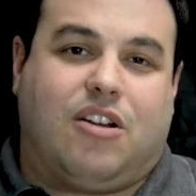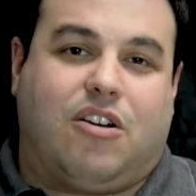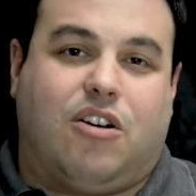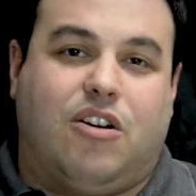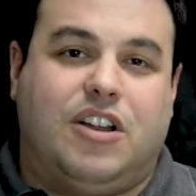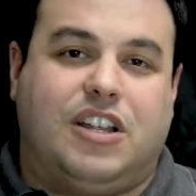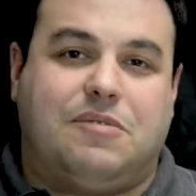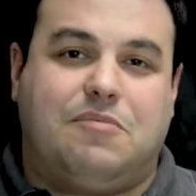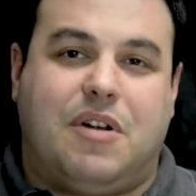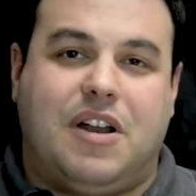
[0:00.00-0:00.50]

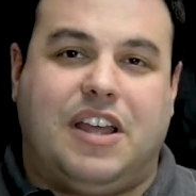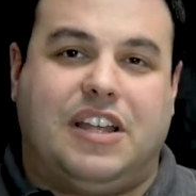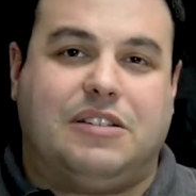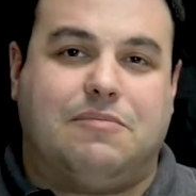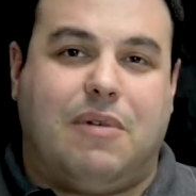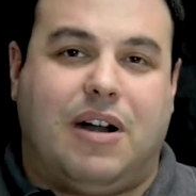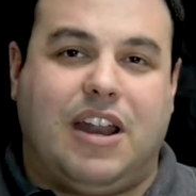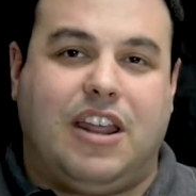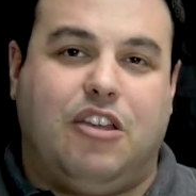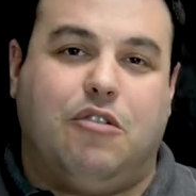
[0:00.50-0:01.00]
Earnest money is
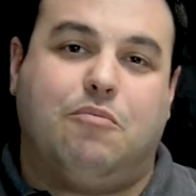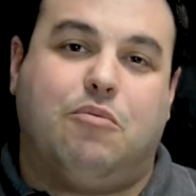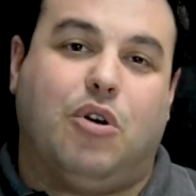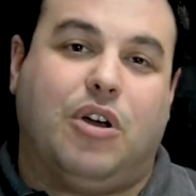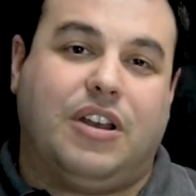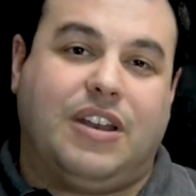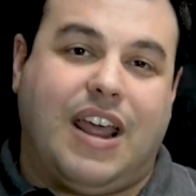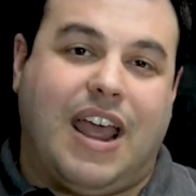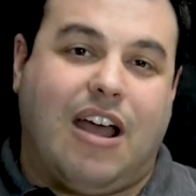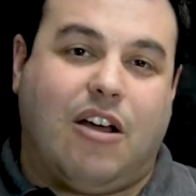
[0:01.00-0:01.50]
money you
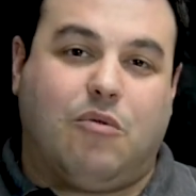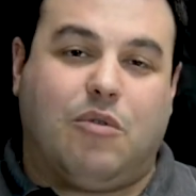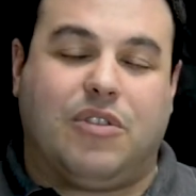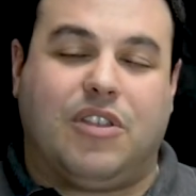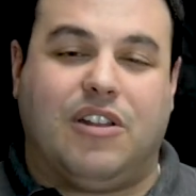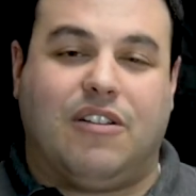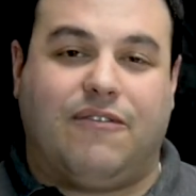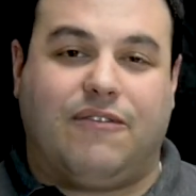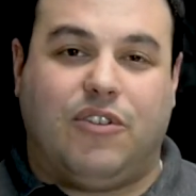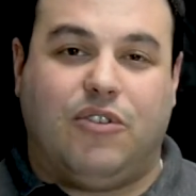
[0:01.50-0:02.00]
put down
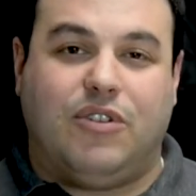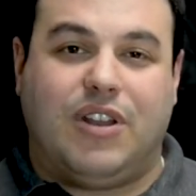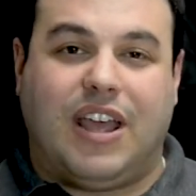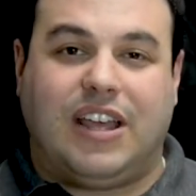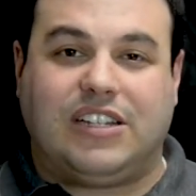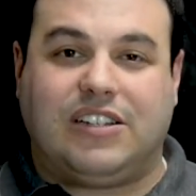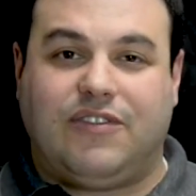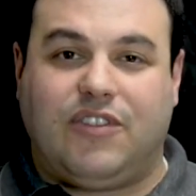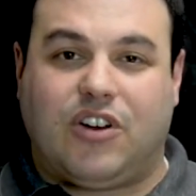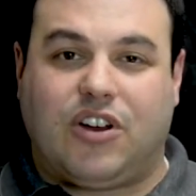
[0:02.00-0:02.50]
within a few
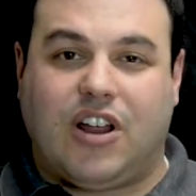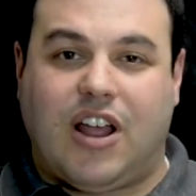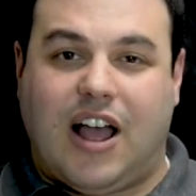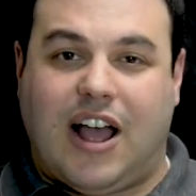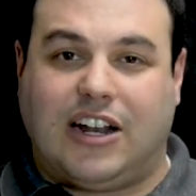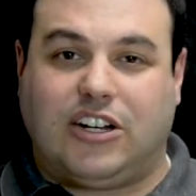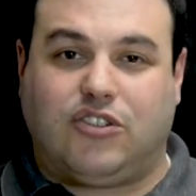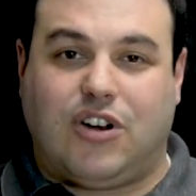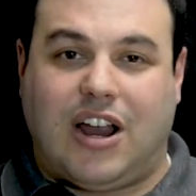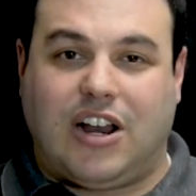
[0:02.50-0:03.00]
days of your
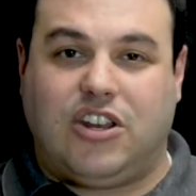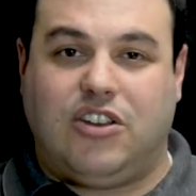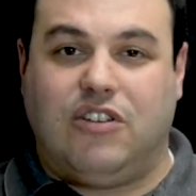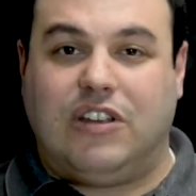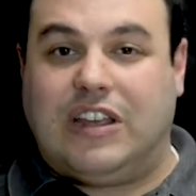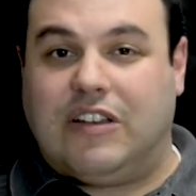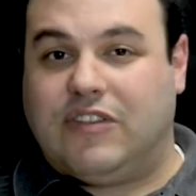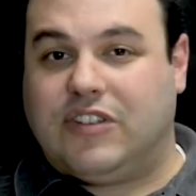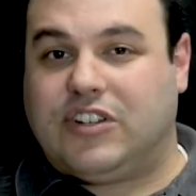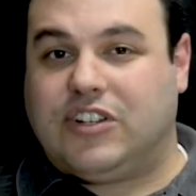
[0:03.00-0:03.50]
contract. You
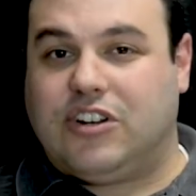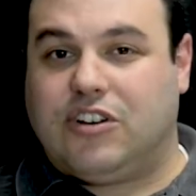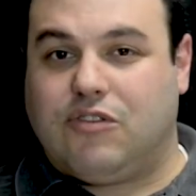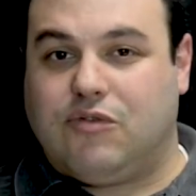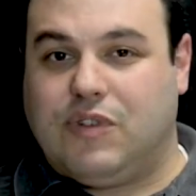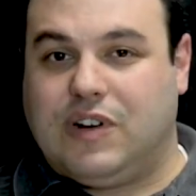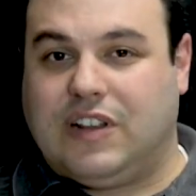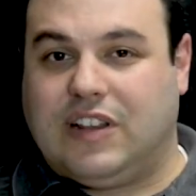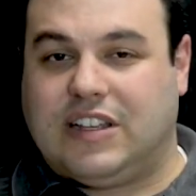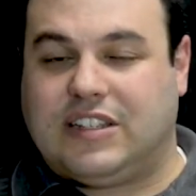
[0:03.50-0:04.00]
give it to your
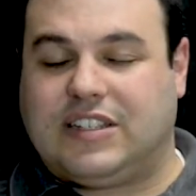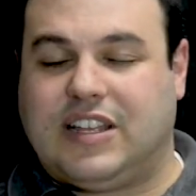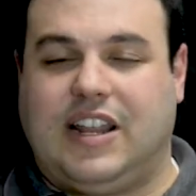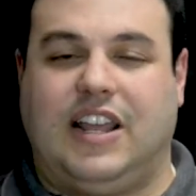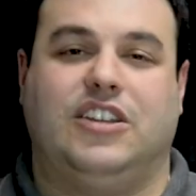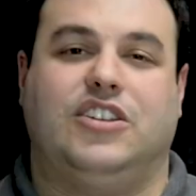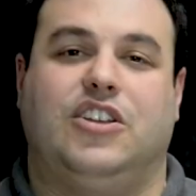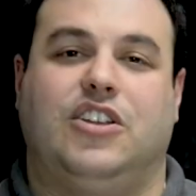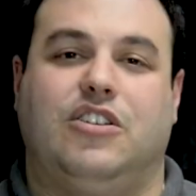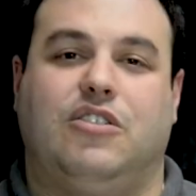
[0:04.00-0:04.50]
real estate
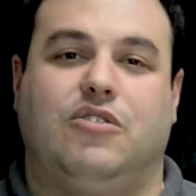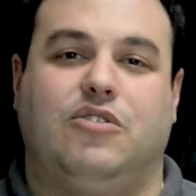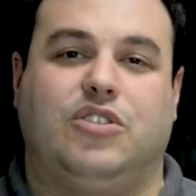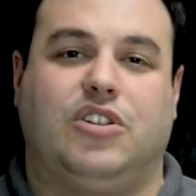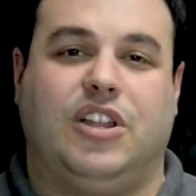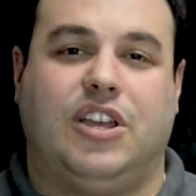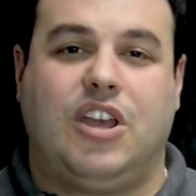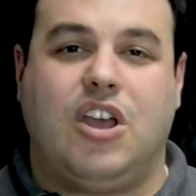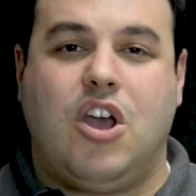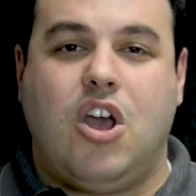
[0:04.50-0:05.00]
agent
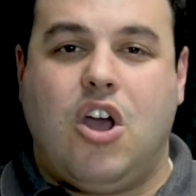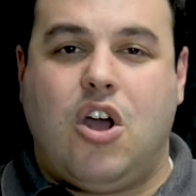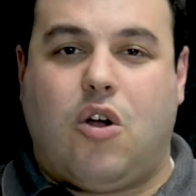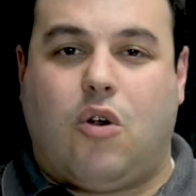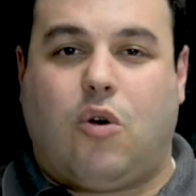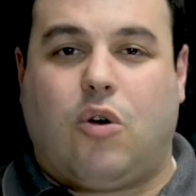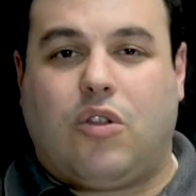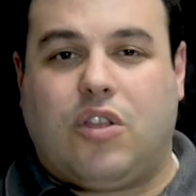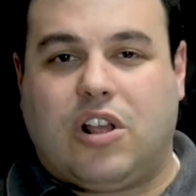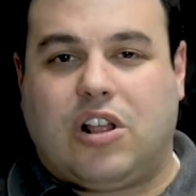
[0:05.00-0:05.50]
usually,
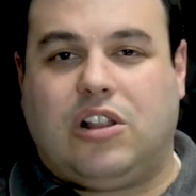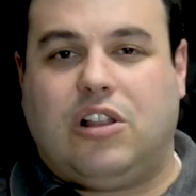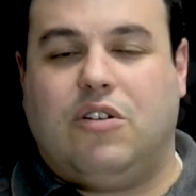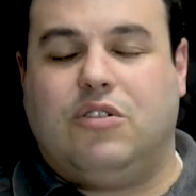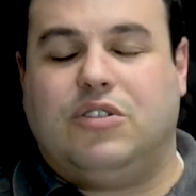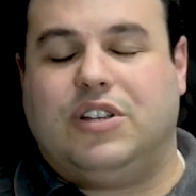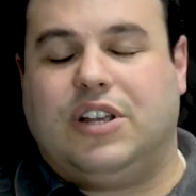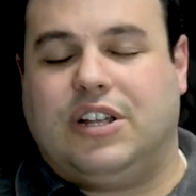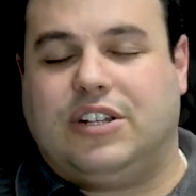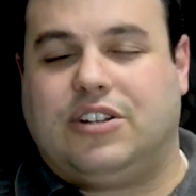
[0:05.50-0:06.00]
or the
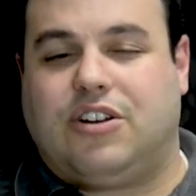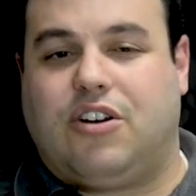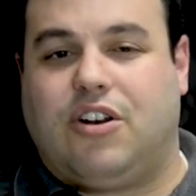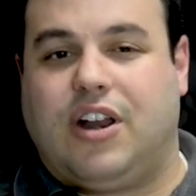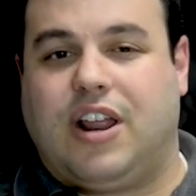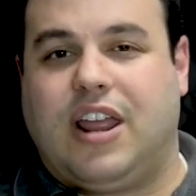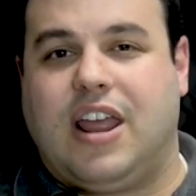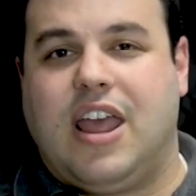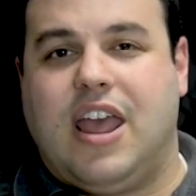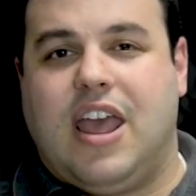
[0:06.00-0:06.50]
closing
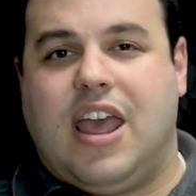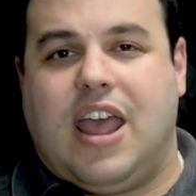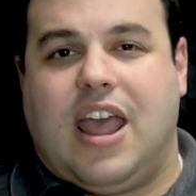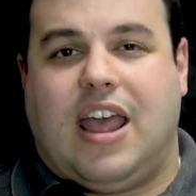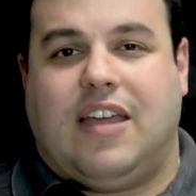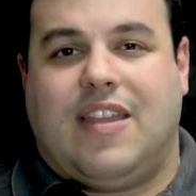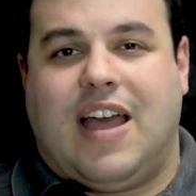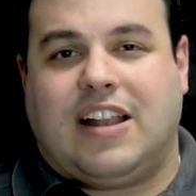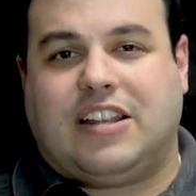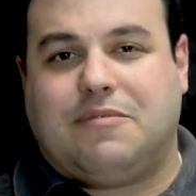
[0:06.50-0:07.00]
attorney,
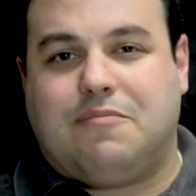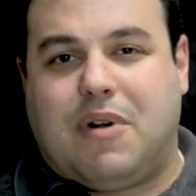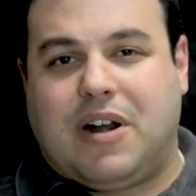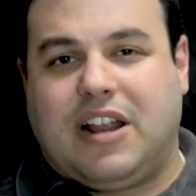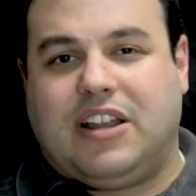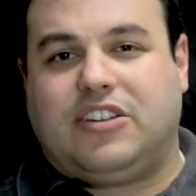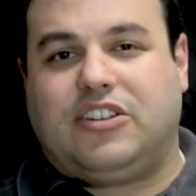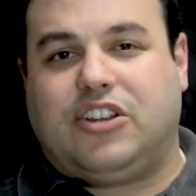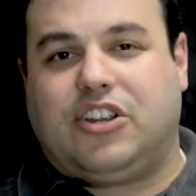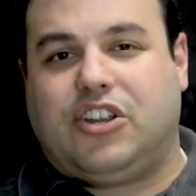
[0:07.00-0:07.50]
and that's
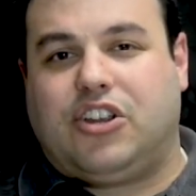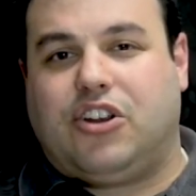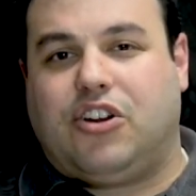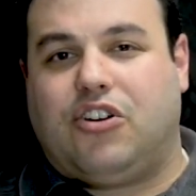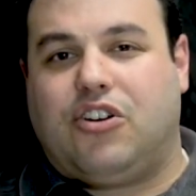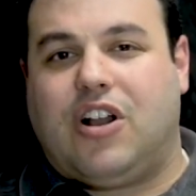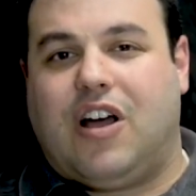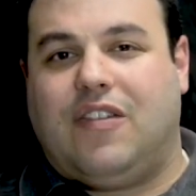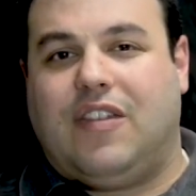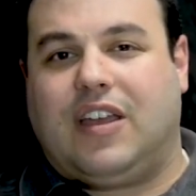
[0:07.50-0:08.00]
money
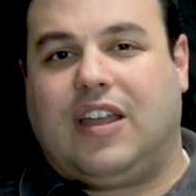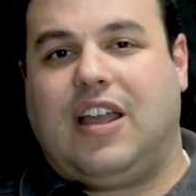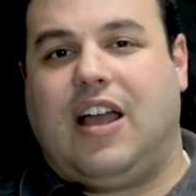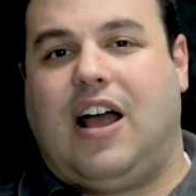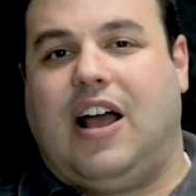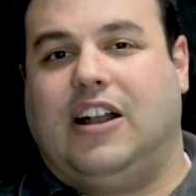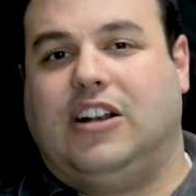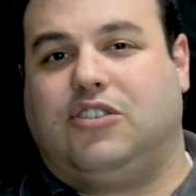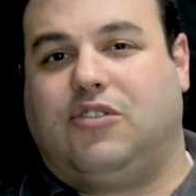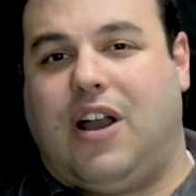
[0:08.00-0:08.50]
secured on the
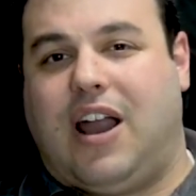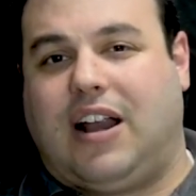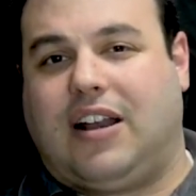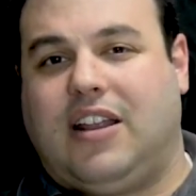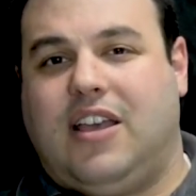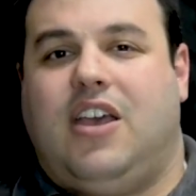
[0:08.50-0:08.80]
contract.